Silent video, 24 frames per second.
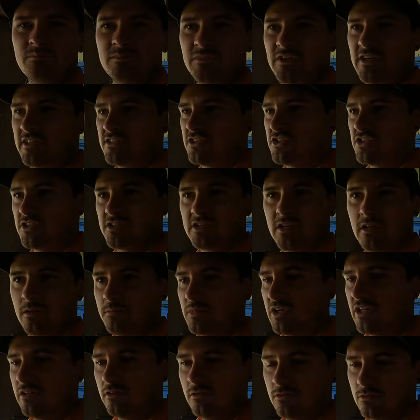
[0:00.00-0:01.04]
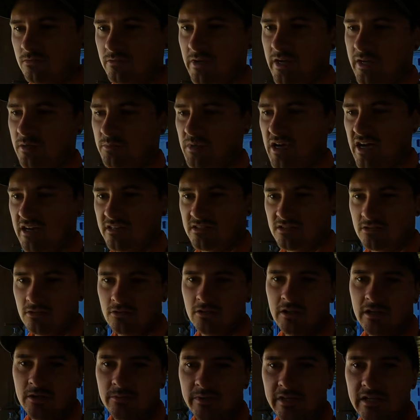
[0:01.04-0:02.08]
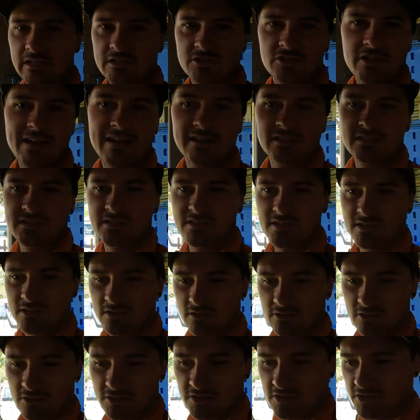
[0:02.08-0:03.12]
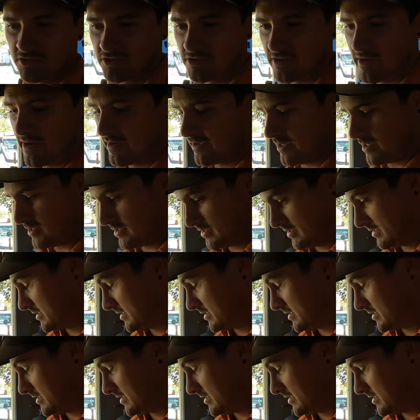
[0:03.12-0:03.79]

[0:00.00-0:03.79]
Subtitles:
It's just going to be a little runabout. It's not like we're going to drag this thing across Australia.